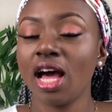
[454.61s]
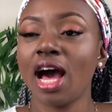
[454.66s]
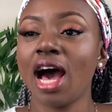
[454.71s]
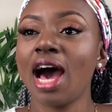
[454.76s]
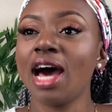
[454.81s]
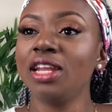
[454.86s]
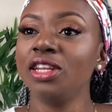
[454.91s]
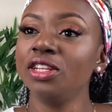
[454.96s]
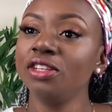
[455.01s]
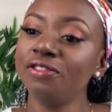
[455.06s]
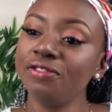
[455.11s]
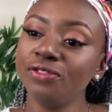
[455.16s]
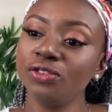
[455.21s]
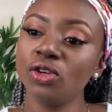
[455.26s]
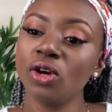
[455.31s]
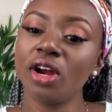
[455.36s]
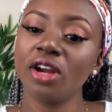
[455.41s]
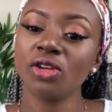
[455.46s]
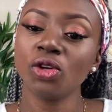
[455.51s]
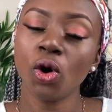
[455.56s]
And if
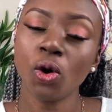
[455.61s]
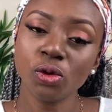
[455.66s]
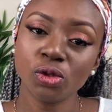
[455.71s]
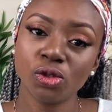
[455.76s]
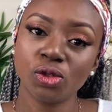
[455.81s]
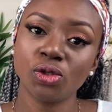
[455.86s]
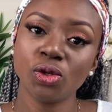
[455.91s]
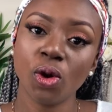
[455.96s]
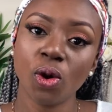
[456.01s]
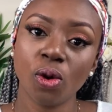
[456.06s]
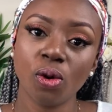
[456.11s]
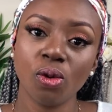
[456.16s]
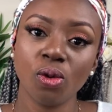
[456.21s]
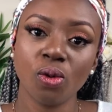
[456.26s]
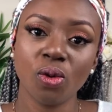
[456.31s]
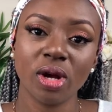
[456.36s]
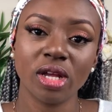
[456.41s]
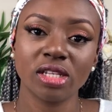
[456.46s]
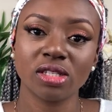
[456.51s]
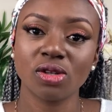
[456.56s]
you are an old soul
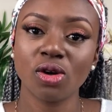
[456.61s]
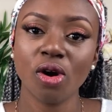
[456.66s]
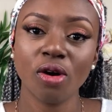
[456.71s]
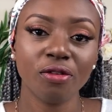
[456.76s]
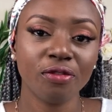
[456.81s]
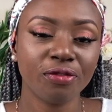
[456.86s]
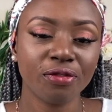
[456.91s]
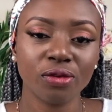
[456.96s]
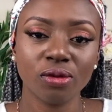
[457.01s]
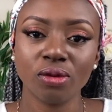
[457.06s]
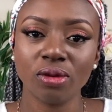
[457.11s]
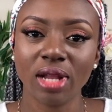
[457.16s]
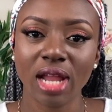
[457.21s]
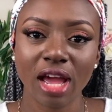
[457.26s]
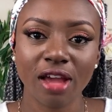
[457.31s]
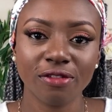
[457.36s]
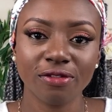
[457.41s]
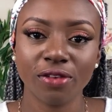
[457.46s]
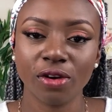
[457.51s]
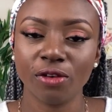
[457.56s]
who has gone through
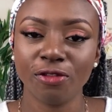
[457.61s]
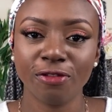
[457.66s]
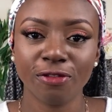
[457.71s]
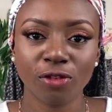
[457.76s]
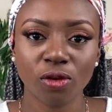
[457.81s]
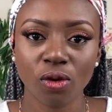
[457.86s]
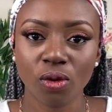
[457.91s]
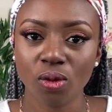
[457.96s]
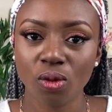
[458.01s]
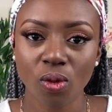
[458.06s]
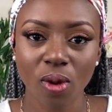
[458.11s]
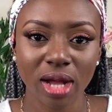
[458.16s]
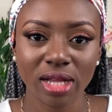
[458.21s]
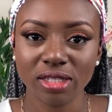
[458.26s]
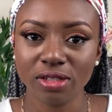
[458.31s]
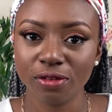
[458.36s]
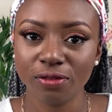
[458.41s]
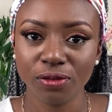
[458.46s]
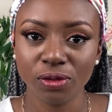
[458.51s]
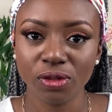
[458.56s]
life
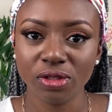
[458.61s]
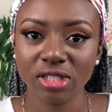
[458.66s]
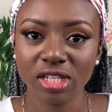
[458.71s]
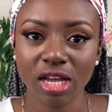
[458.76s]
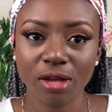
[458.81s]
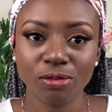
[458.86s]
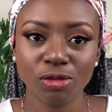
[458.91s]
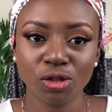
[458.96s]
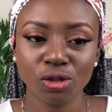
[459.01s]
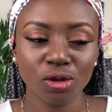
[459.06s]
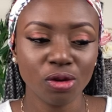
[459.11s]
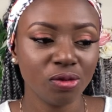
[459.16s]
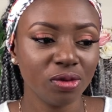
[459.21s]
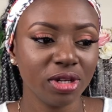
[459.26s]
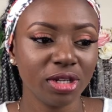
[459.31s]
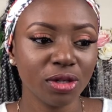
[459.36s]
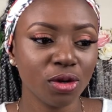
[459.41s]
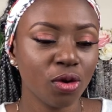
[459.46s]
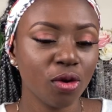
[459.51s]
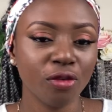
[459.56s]
quite a few times, you don't
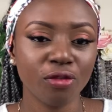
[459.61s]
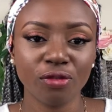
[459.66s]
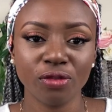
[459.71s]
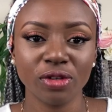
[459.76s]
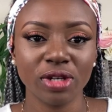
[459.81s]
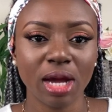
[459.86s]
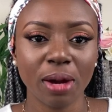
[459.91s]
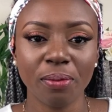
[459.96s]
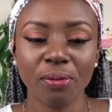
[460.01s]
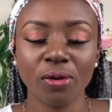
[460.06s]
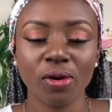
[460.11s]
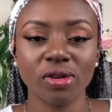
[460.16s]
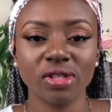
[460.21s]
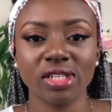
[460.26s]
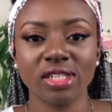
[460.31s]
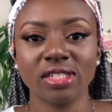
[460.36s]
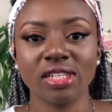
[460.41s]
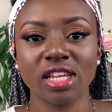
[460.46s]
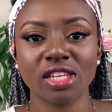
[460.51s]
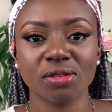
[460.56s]
really go through that
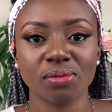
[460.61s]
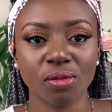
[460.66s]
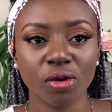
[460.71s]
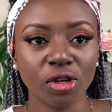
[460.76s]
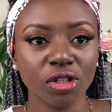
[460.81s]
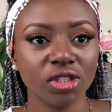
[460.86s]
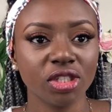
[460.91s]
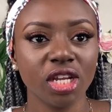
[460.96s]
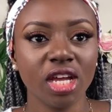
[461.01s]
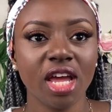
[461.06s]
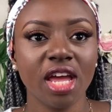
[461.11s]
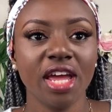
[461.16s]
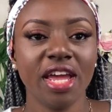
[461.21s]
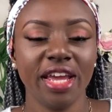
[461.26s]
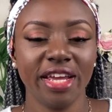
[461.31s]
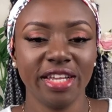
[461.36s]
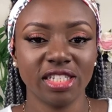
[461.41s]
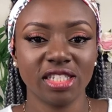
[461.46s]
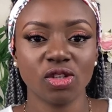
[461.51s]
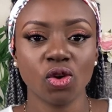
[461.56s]
process as much.
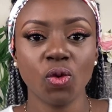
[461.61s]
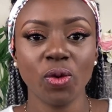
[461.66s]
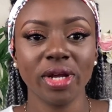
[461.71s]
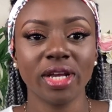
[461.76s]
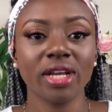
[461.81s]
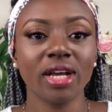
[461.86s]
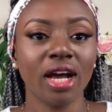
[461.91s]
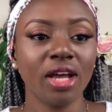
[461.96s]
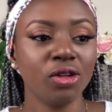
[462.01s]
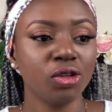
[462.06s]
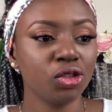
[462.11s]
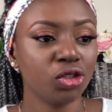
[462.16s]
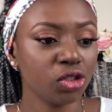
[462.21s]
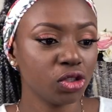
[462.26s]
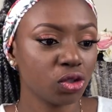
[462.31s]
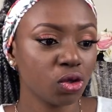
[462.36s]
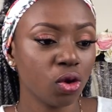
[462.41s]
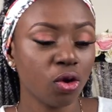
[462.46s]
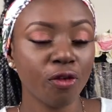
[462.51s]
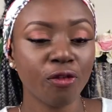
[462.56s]
It's quicker, you
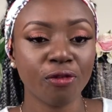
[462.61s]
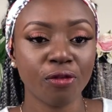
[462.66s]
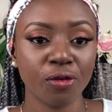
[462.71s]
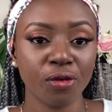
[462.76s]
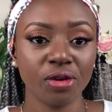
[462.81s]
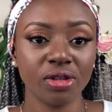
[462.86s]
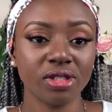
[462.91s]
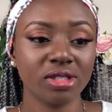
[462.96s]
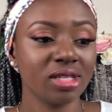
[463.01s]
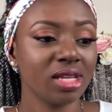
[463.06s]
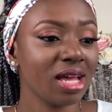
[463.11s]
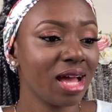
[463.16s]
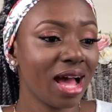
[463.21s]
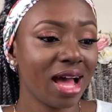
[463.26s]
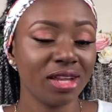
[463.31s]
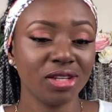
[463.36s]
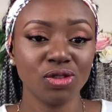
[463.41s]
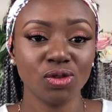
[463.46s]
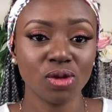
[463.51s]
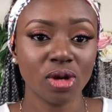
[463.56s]
just go through it
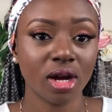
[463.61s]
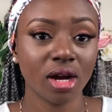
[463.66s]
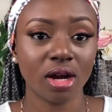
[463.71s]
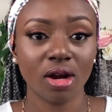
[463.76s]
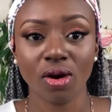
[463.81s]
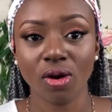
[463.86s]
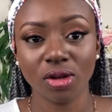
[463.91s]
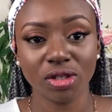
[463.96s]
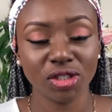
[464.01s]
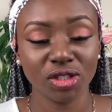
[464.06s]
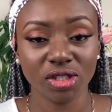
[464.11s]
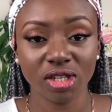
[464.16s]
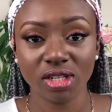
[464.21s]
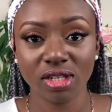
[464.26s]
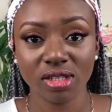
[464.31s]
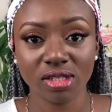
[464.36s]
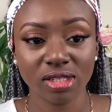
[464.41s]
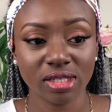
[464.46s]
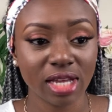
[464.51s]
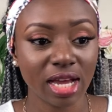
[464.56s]
and you are on the
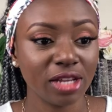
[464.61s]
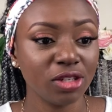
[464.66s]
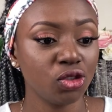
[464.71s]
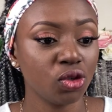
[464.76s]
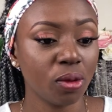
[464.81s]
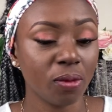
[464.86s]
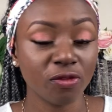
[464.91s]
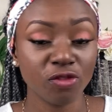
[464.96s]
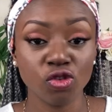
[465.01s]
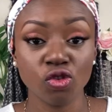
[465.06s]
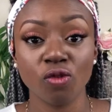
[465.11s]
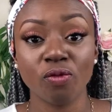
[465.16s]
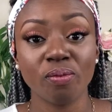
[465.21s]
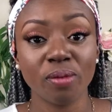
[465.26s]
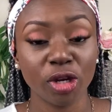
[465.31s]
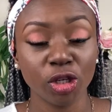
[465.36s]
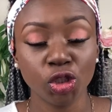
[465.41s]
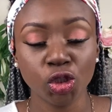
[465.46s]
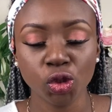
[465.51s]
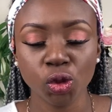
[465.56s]
other side, you've
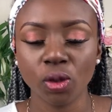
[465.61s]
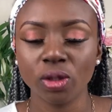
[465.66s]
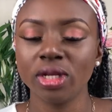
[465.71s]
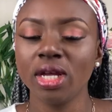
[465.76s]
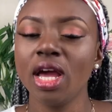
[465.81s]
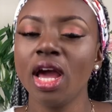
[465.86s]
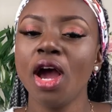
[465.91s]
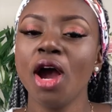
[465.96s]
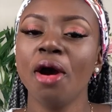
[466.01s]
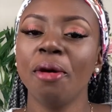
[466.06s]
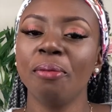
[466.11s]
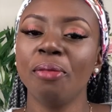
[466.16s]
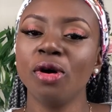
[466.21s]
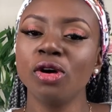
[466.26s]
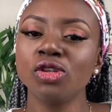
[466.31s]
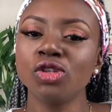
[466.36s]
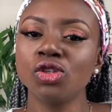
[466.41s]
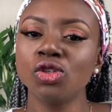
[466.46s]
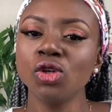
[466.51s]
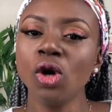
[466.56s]
matured. But
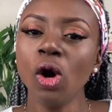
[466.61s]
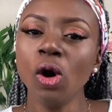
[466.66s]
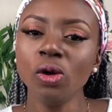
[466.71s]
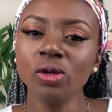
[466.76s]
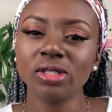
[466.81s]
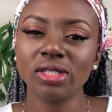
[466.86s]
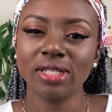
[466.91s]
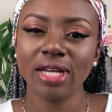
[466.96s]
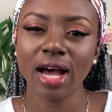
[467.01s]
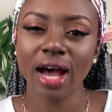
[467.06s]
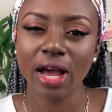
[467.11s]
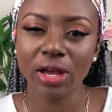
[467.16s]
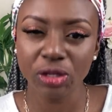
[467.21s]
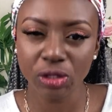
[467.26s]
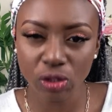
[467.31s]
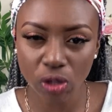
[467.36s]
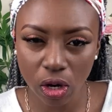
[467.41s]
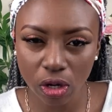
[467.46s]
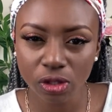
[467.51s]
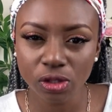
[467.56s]
souls that are
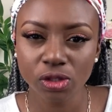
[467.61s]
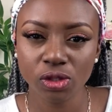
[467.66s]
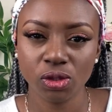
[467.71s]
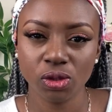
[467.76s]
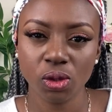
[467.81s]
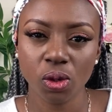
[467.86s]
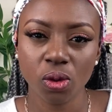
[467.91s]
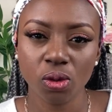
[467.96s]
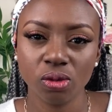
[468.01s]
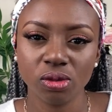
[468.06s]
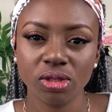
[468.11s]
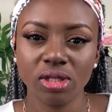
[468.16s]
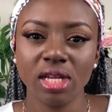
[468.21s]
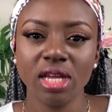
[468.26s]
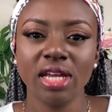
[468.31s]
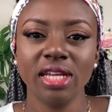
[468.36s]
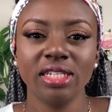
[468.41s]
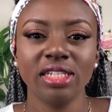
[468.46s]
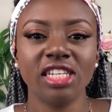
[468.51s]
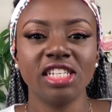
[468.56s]
young souls,
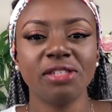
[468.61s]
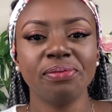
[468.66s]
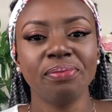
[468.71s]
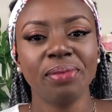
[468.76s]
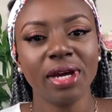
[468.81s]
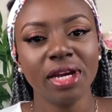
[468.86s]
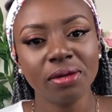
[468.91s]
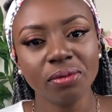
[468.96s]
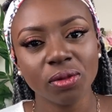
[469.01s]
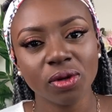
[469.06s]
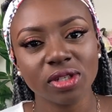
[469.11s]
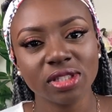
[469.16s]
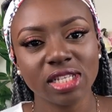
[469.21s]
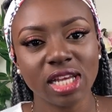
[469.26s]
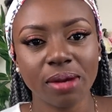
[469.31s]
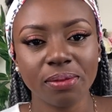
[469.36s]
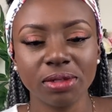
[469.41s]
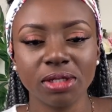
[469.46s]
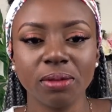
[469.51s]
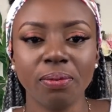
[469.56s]
they spend more
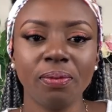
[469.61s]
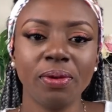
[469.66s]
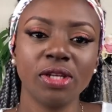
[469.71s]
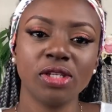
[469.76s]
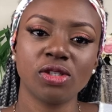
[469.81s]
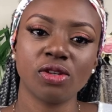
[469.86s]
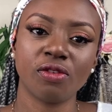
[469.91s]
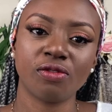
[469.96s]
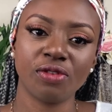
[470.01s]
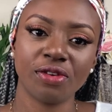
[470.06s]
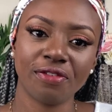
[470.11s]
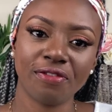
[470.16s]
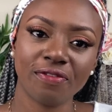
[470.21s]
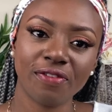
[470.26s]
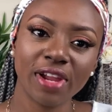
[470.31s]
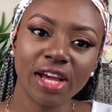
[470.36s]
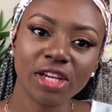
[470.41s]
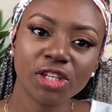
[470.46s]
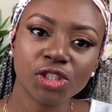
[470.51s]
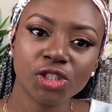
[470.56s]
time in the place of
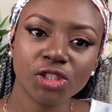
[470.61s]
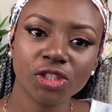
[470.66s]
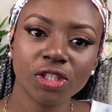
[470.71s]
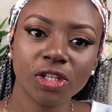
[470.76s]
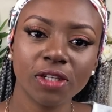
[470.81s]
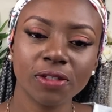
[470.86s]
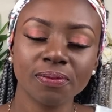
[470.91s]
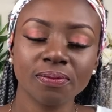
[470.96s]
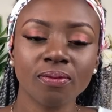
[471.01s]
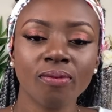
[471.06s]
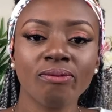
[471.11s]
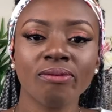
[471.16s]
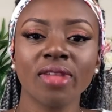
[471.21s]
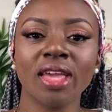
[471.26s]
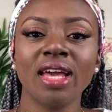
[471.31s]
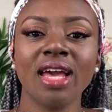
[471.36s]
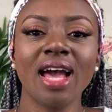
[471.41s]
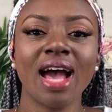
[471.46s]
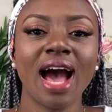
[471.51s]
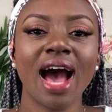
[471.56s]
reflection.
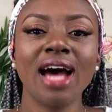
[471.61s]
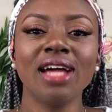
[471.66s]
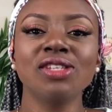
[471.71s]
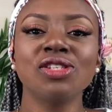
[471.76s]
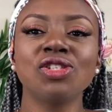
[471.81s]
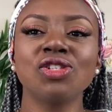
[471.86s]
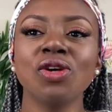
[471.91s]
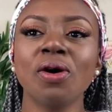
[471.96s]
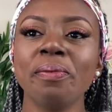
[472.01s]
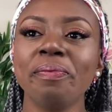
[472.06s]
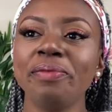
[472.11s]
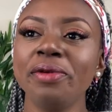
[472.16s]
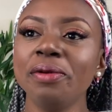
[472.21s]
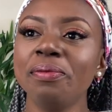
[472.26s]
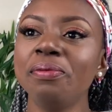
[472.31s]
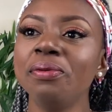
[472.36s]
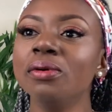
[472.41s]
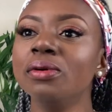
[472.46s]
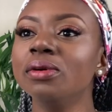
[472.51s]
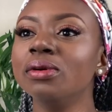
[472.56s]
And some
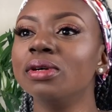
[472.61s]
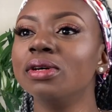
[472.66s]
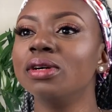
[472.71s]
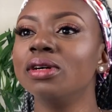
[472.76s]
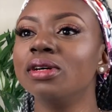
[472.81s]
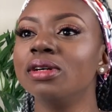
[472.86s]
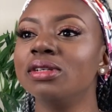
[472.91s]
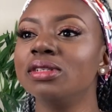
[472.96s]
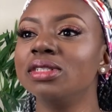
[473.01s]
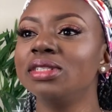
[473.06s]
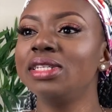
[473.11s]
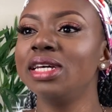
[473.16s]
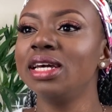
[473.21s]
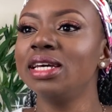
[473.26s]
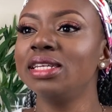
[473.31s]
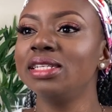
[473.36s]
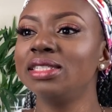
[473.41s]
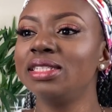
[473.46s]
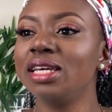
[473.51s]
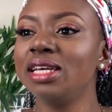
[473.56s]
people,
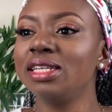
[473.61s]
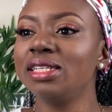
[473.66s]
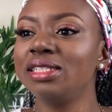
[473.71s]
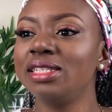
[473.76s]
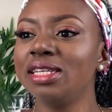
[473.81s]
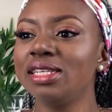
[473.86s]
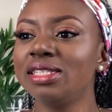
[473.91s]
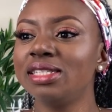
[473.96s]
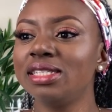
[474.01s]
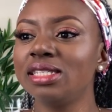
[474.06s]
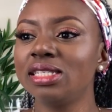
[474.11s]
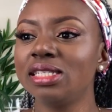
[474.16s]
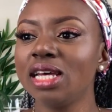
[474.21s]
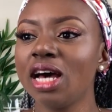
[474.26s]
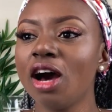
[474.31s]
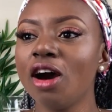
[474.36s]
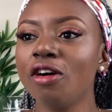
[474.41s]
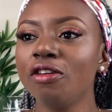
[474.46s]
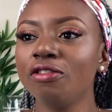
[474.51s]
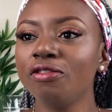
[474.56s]
they
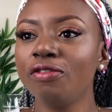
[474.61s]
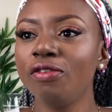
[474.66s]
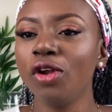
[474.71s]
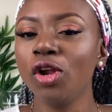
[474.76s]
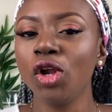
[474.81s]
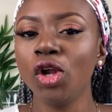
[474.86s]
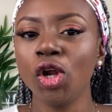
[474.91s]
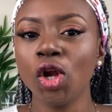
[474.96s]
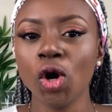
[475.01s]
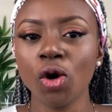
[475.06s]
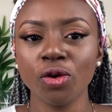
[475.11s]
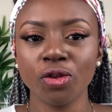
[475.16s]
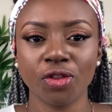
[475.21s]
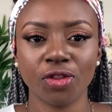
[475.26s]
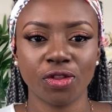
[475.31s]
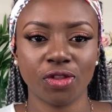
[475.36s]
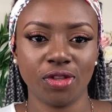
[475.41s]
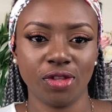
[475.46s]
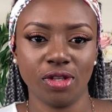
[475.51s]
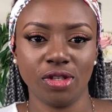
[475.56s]
self-loathe
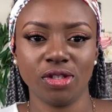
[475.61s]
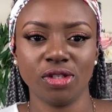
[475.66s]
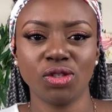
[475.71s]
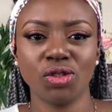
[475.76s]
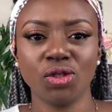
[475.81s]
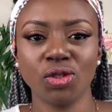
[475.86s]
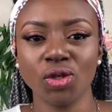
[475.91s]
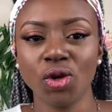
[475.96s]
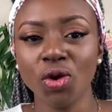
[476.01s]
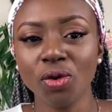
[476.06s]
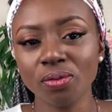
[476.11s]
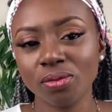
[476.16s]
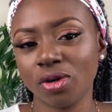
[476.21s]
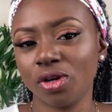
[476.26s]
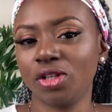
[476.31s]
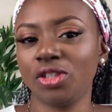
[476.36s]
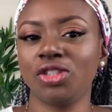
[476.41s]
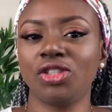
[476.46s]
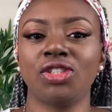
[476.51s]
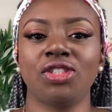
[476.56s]
so
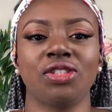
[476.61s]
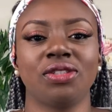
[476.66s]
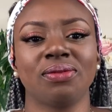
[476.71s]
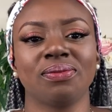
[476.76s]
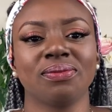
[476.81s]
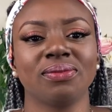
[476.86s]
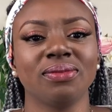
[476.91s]
much.